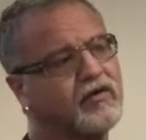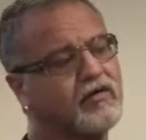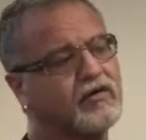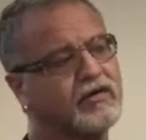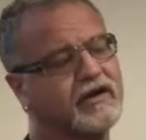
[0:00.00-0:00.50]

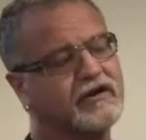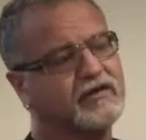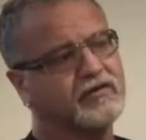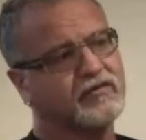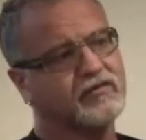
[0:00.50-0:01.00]
or
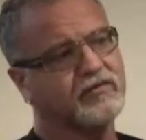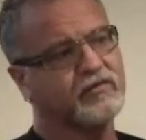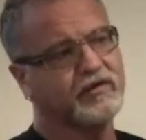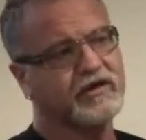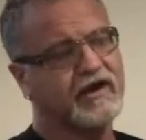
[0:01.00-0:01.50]
letting you
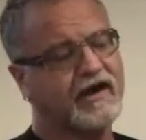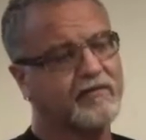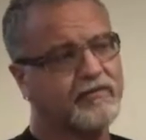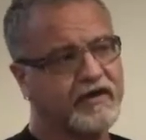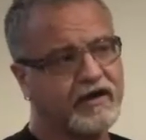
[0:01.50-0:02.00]

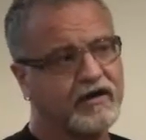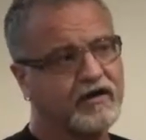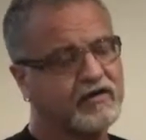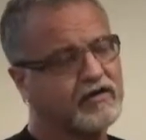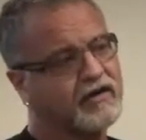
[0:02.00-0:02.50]
rehab
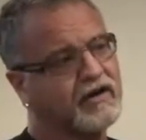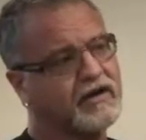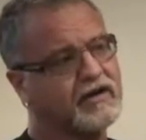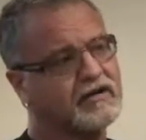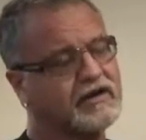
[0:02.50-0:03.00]
there
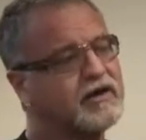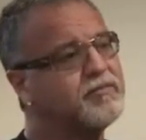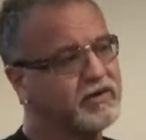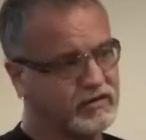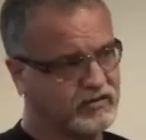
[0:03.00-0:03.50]
and
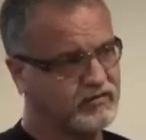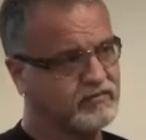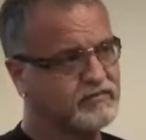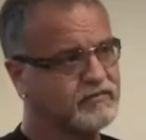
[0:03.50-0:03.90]
keeping you?